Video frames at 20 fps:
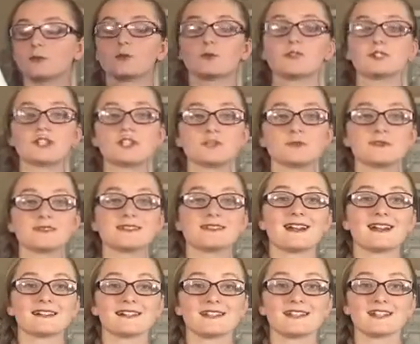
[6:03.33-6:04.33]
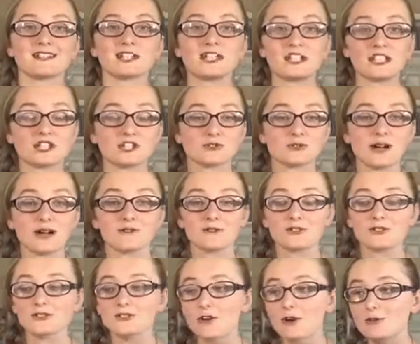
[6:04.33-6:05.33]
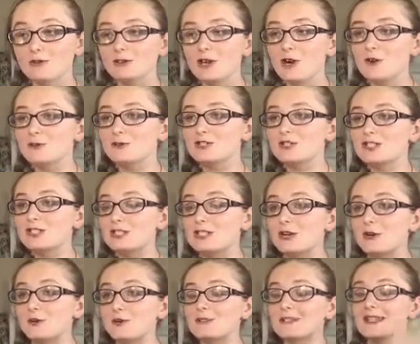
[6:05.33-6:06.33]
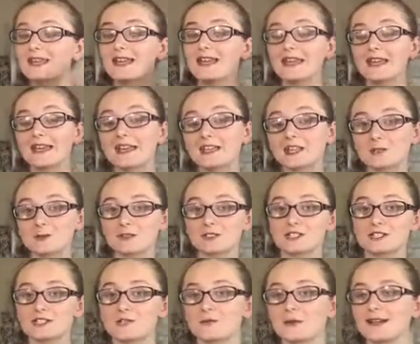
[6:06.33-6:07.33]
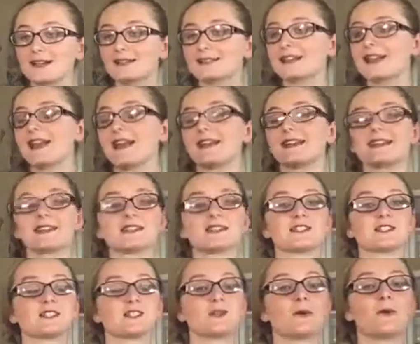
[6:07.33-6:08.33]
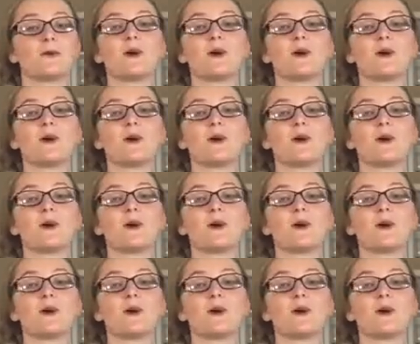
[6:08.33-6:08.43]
when she realizes that she can travel solo, she goes anywhere she wants and gets to